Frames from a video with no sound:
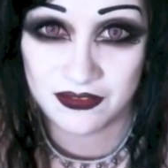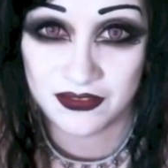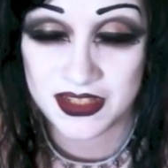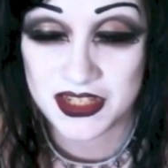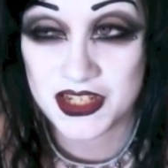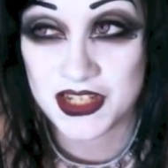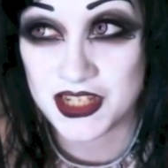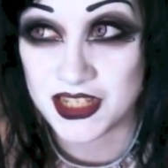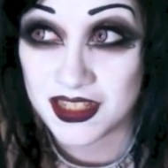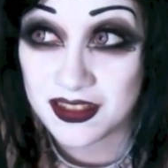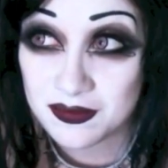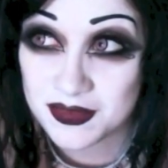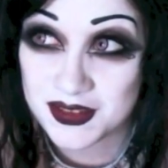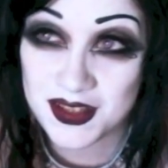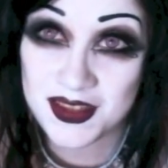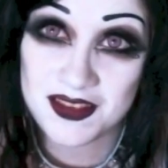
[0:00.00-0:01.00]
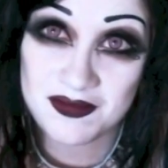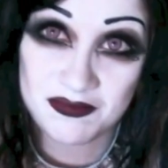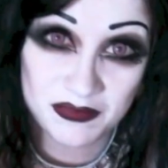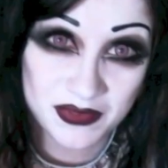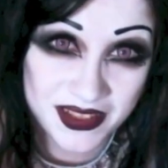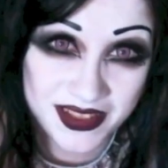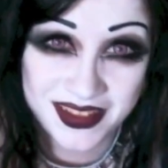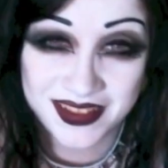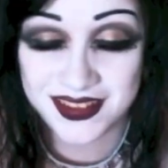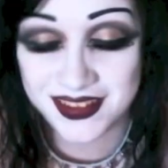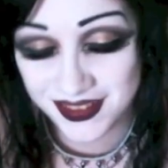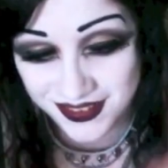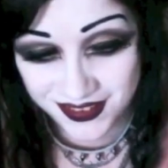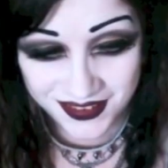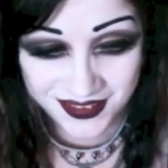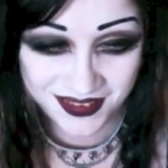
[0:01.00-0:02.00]
fish and chips on the beach
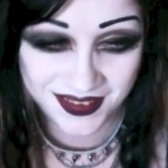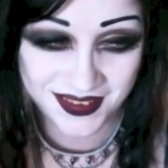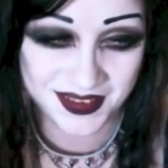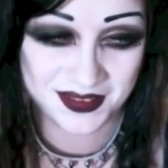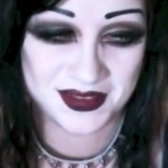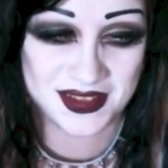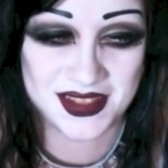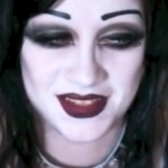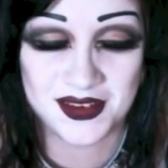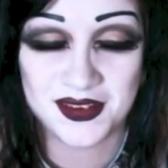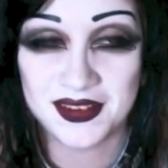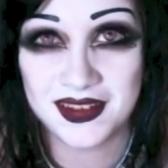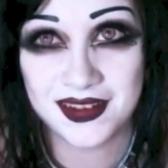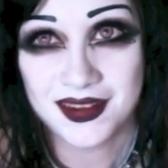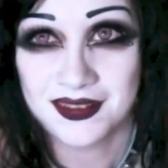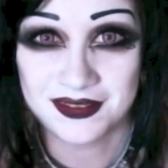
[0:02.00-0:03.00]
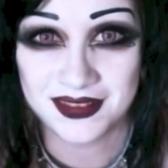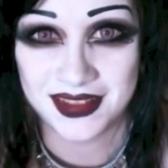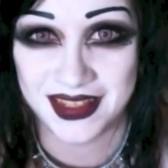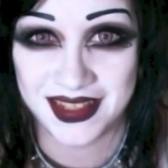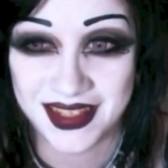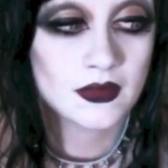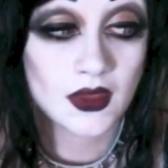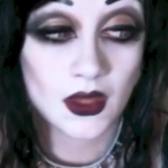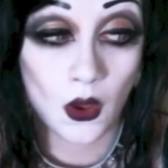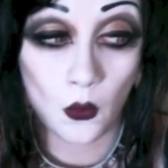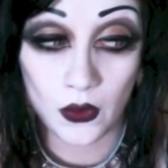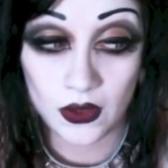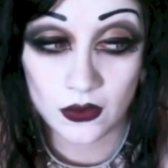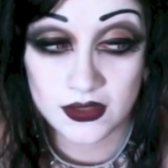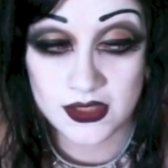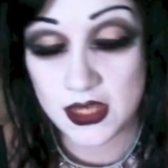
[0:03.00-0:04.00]
and oh it was so lovely.
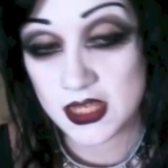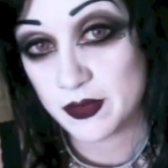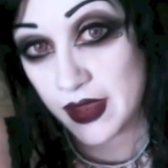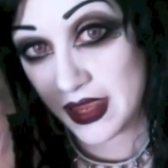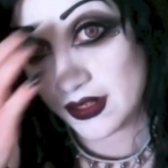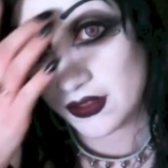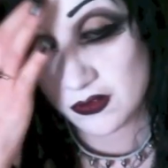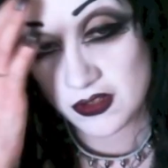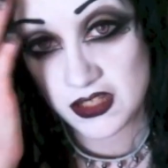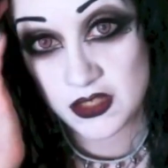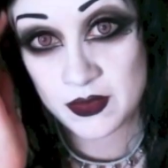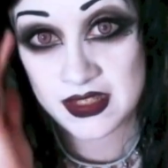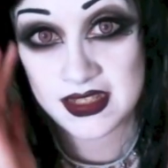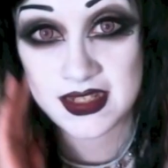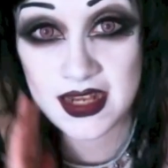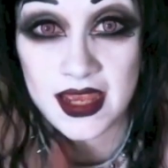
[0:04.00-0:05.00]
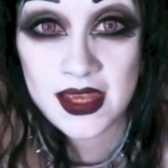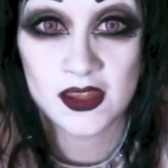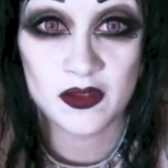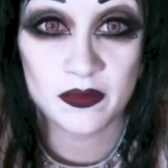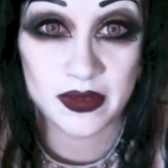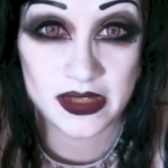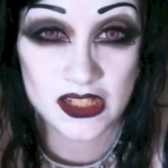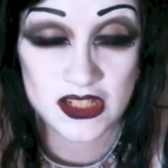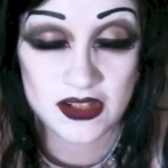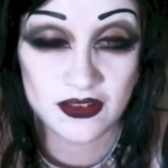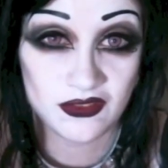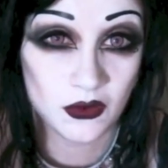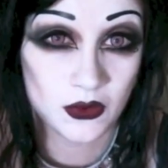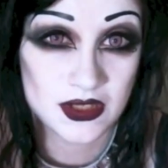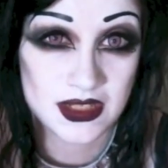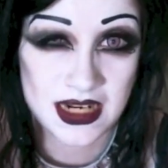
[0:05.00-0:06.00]
We also spent Christmas Day on the beach
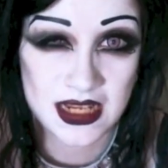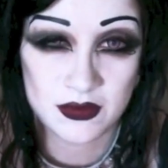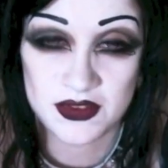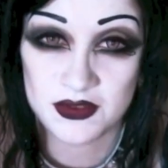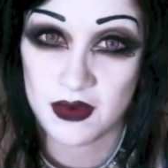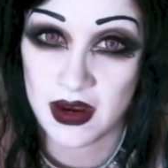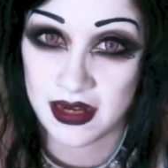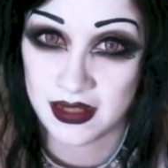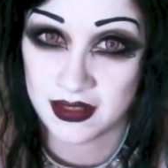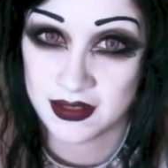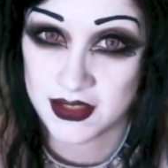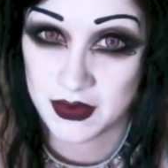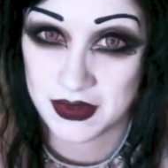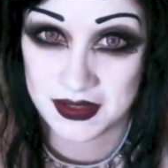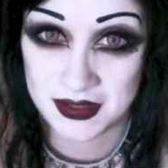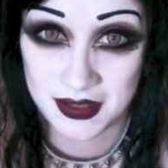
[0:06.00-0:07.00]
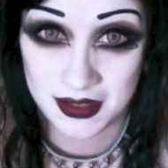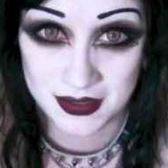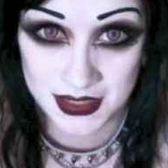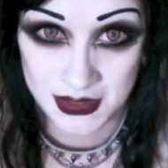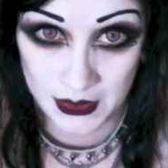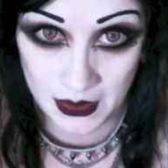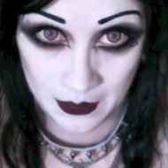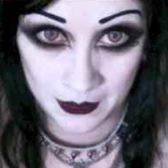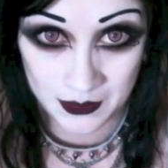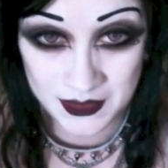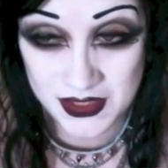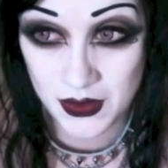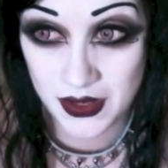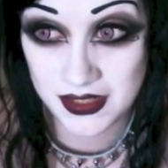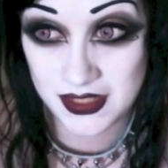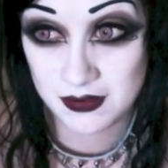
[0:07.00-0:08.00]
unfortunately it was raining so we didn't get to swim
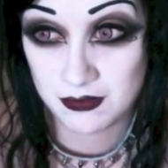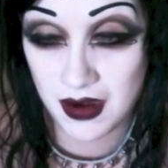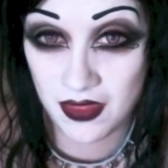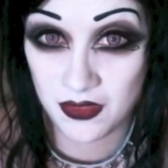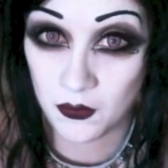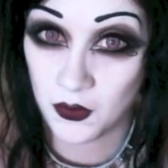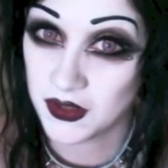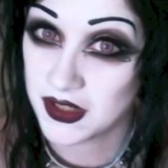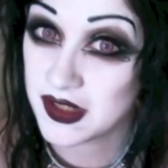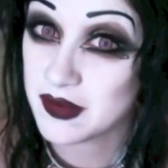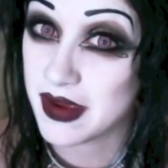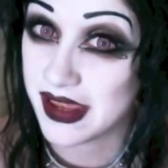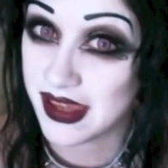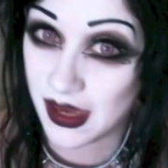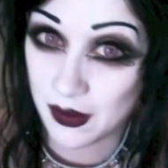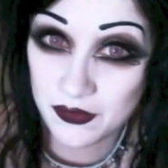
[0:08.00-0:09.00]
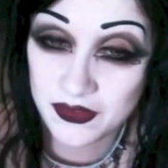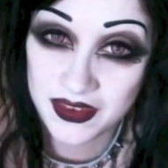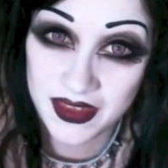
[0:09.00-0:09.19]
so I did rather want to make up for